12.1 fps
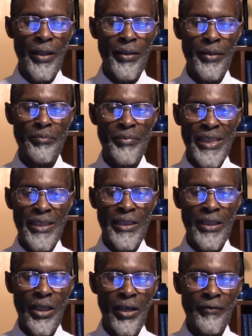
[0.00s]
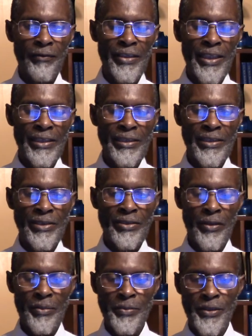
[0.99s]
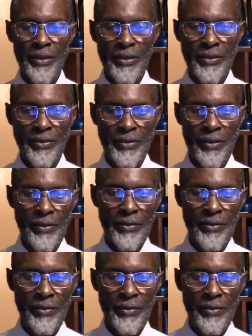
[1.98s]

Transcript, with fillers: the meaning of their descriptions.